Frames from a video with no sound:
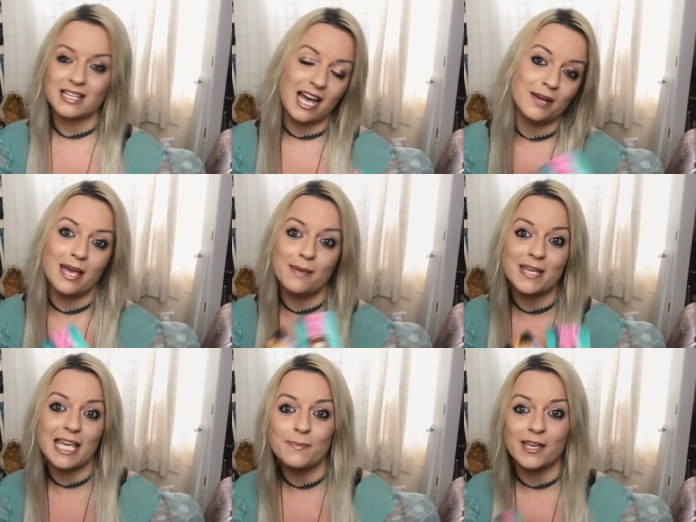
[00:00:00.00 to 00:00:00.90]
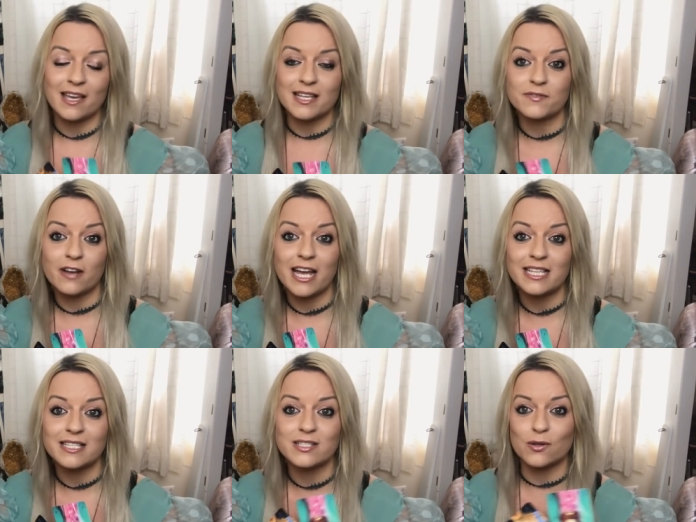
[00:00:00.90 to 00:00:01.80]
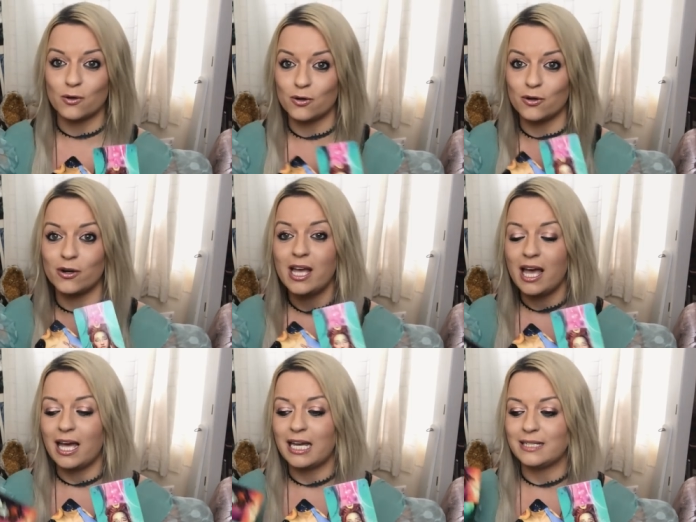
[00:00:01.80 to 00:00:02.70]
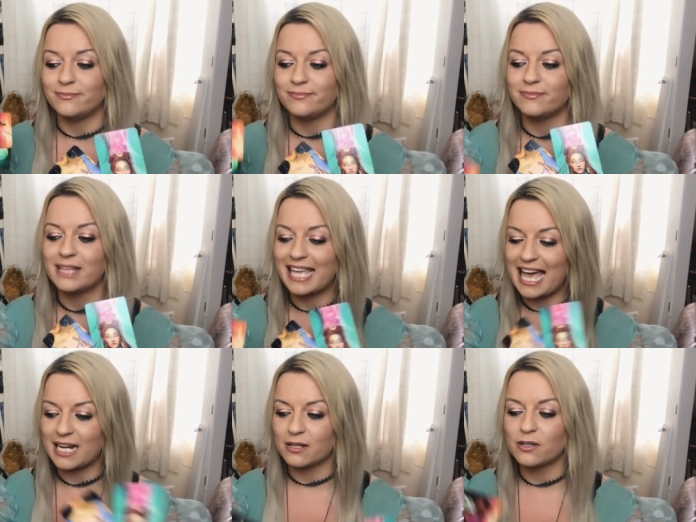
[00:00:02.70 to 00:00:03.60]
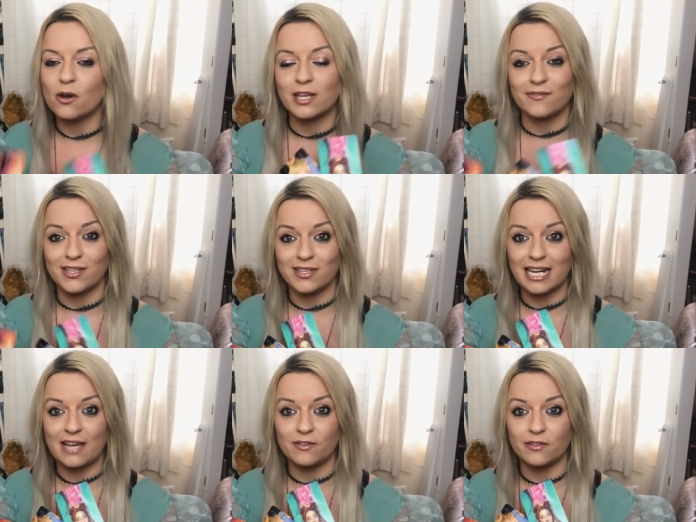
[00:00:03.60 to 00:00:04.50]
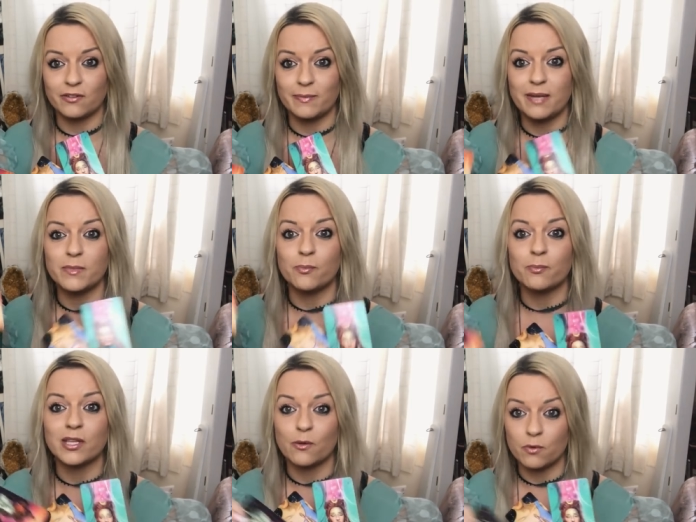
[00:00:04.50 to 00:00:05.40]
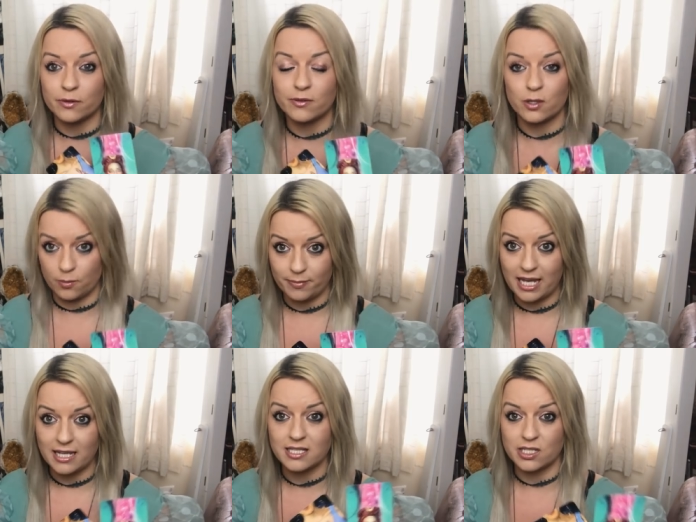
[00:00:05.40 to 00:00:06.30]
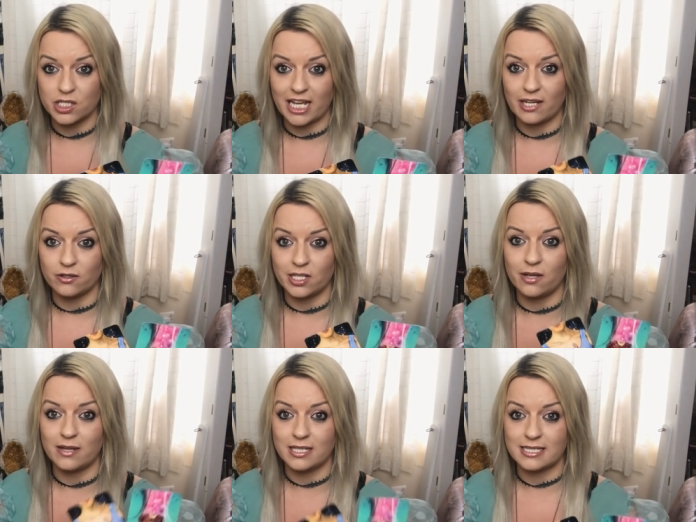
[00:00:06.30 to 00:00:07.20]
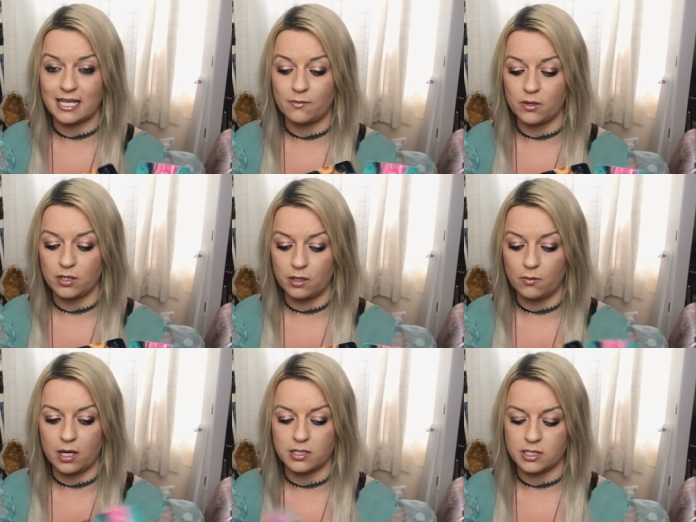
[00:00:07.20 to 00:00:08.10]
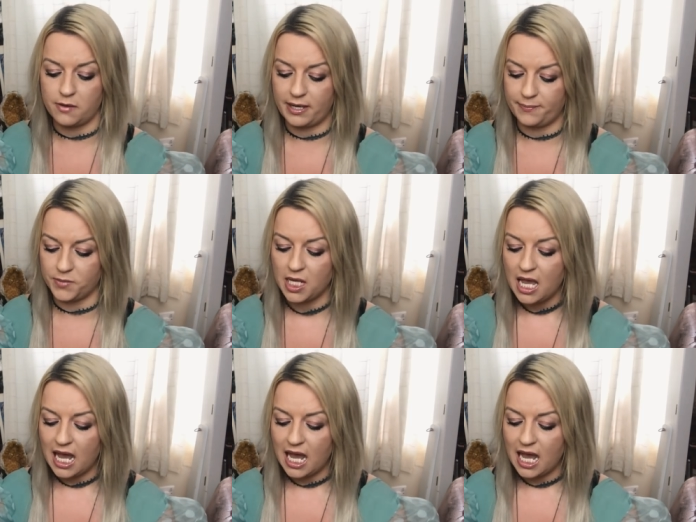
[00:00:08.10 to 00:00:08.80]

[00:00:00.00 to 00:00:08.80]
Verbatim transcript: kind of maybe keeping it as friends or um, again not giving you that level of commitment but they will come back to check on you and see what you are doing